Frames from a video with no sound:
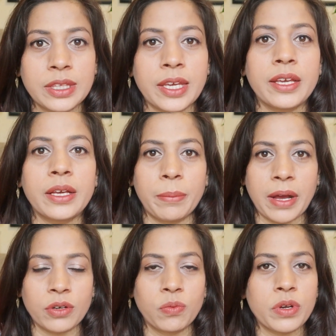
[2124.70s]
think
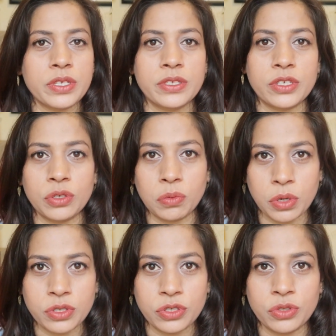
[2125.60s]
about what is it you
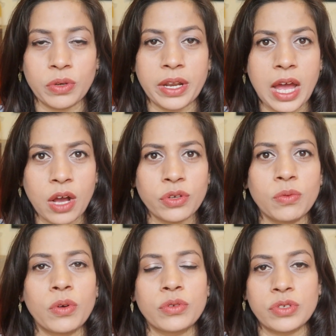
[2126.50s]
want to do and how
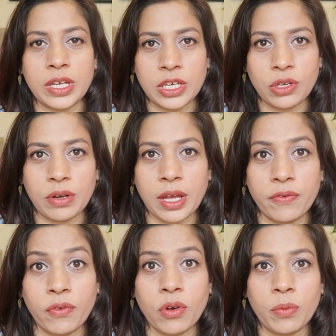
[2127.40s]
you want to take your
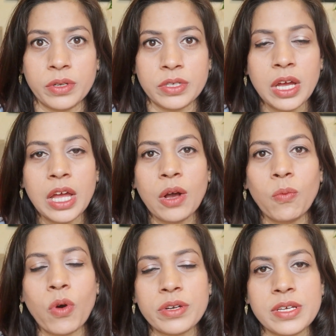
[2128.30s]
life forward.
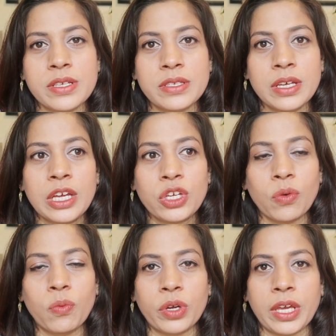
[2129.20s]
What is
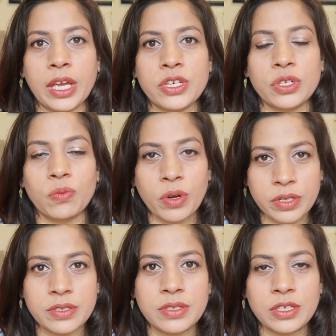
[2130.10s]
your vocation?
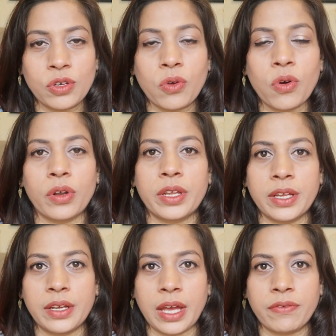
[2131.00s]
What is your
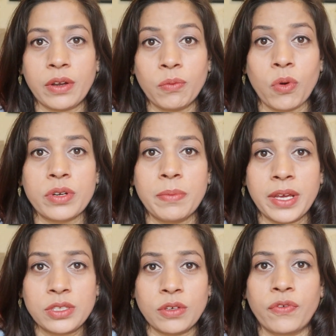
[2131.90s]
calling in life, and what
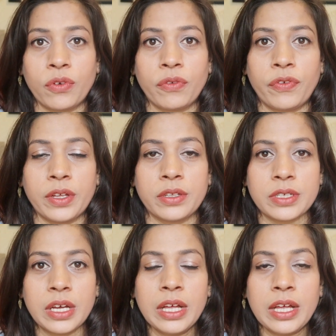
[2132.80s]
makes you
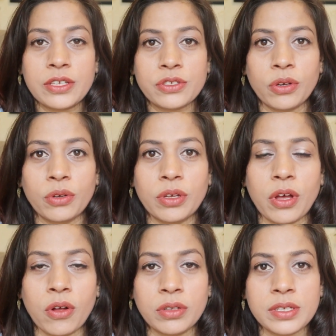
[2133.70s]
fulfilled? So
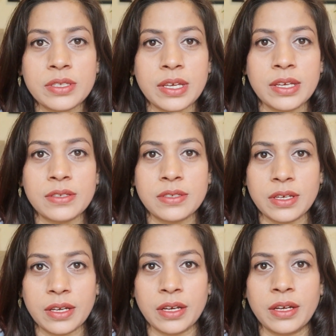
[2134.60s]
all this is